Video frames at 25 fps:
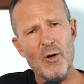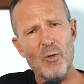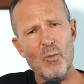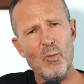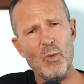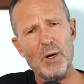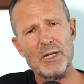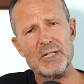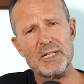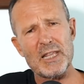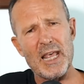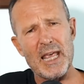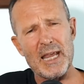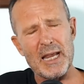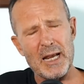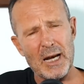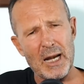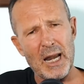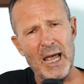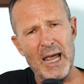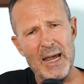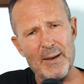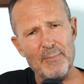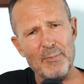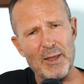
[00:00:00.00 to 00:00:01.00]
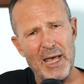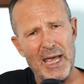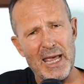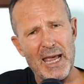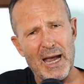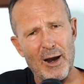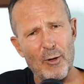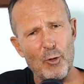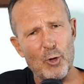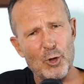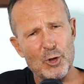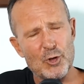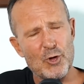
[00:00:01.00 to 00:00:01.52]
which they claim they
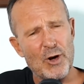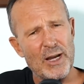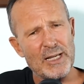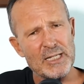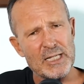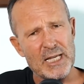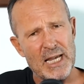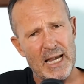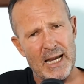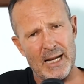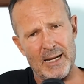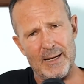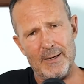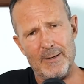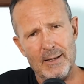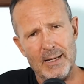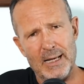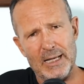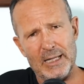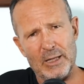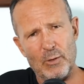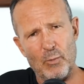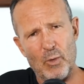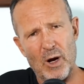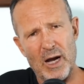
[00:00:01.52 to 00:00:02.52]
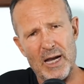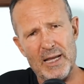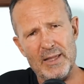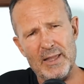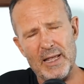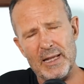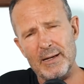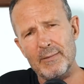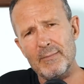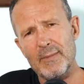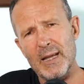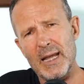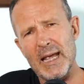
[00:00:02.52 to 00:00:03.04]
are addressing. And the way
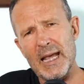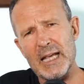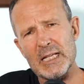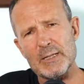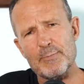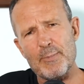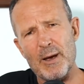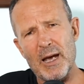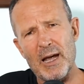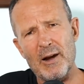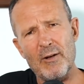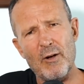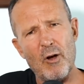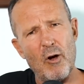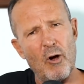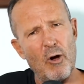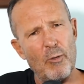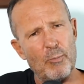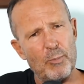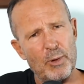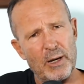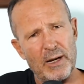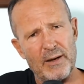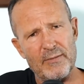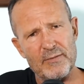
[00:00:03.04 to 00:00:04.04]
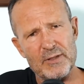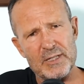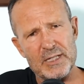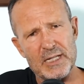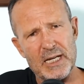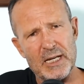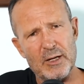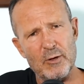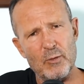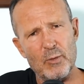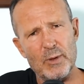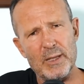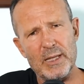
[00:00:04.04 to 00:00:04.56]
that Hasbara operatives
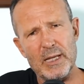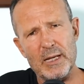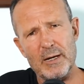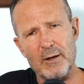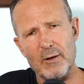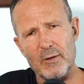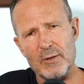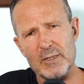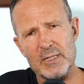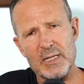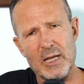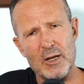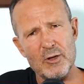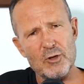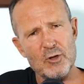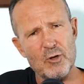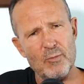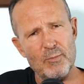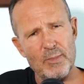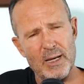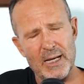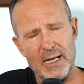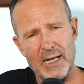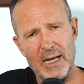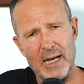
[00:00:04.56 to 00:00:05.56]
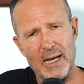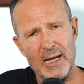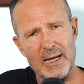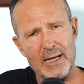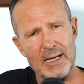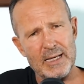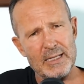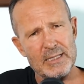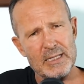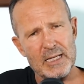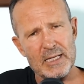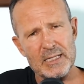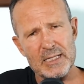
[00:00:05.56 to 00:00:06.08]
deal with it on social media
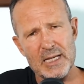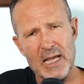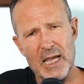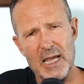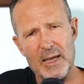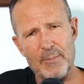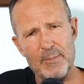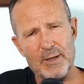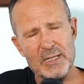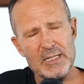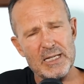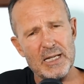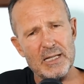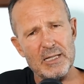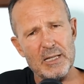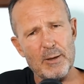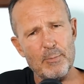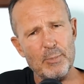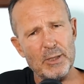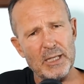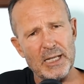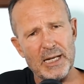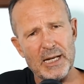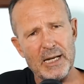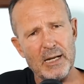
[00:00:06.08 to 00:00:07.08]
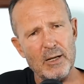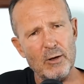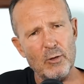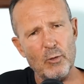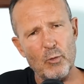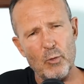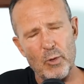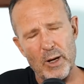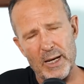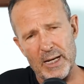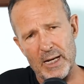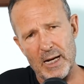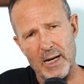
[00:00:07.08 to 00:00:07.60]
is the same as in the political
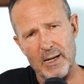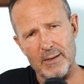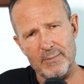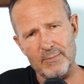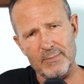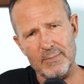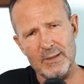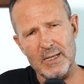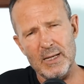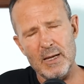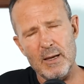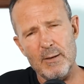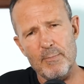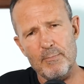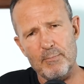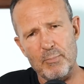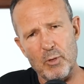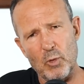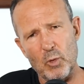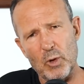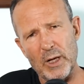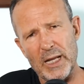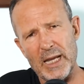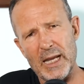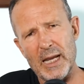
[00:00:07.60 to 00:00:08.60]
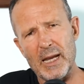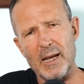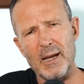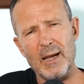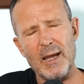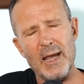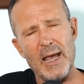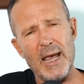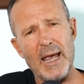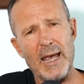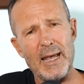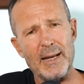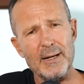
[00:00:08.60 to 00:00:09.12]
arena: bullying
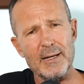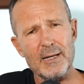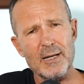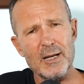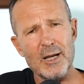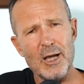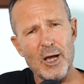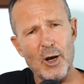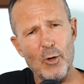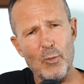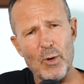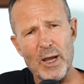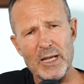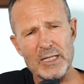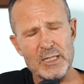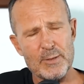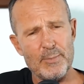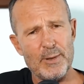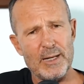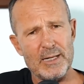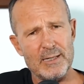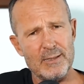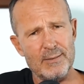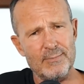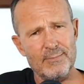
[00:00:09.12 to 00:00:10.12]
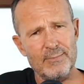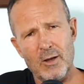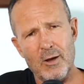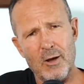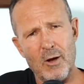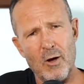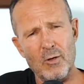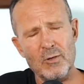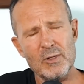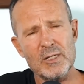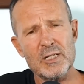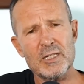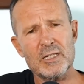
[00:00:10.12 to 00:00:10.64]
and harassment.
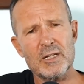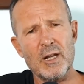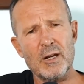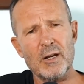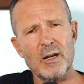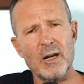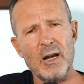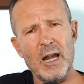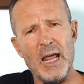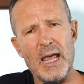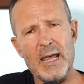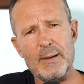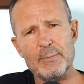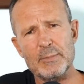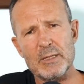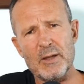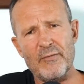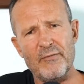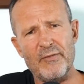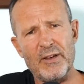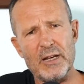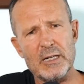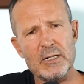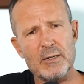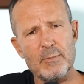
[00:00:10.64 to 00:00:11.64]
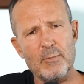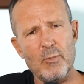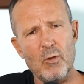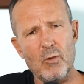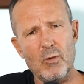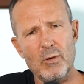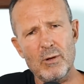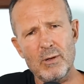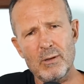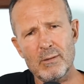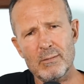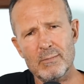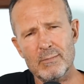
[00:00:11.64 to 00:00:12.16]
Constant claims of victimhood